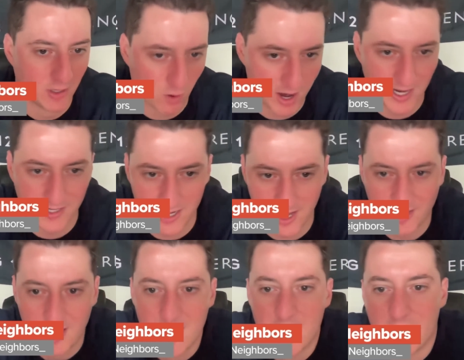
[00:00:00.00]
Grady Dick
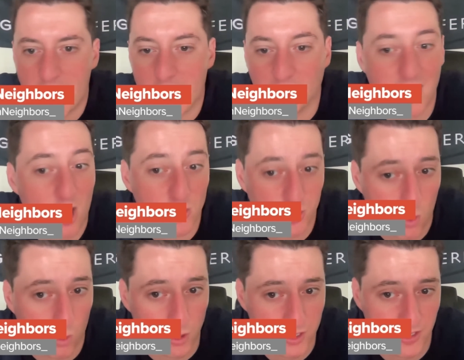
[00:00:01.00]
led all
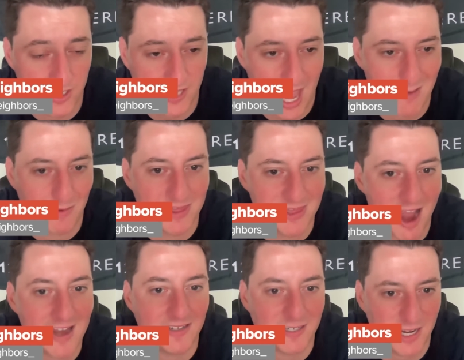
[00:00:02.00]
scorers in this game with
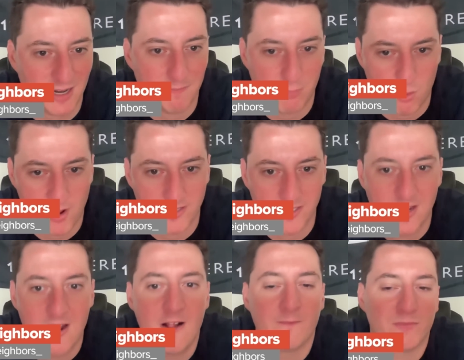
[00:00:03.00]
19 points,
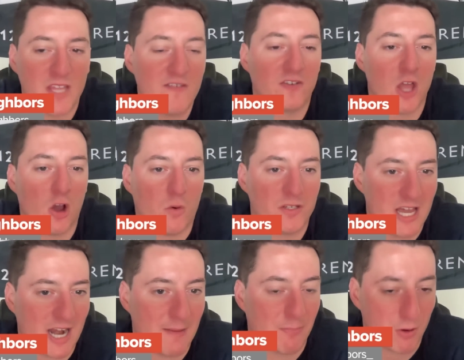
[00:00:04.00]
even though it was not
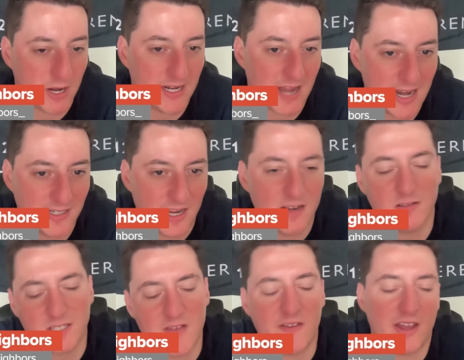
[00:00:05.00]
a pretty 19,
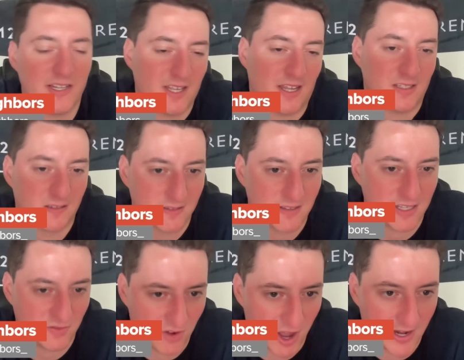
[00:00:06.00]
7-18, that's
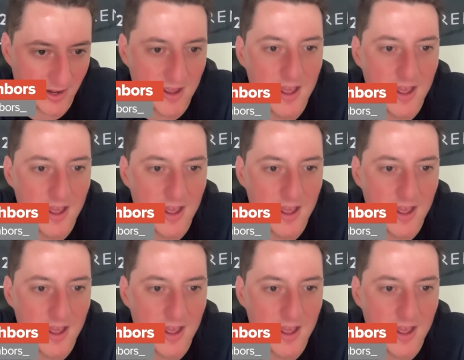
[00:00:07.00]
fine.